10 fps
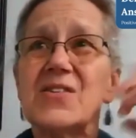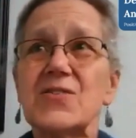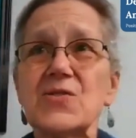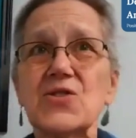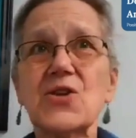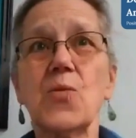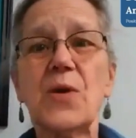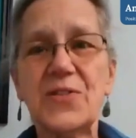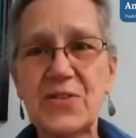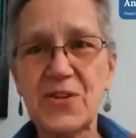So
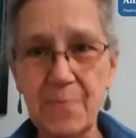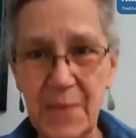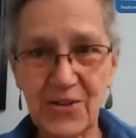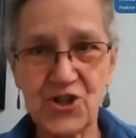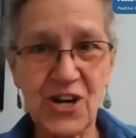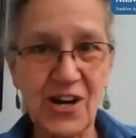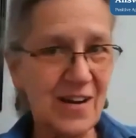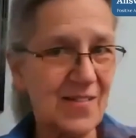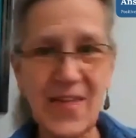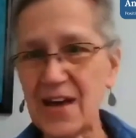with
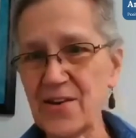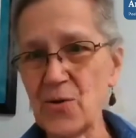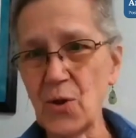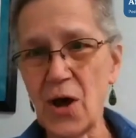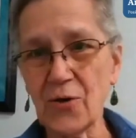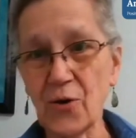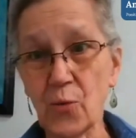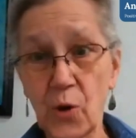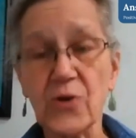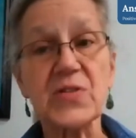dementia, that no longer
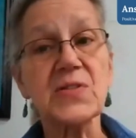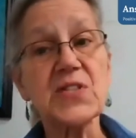works.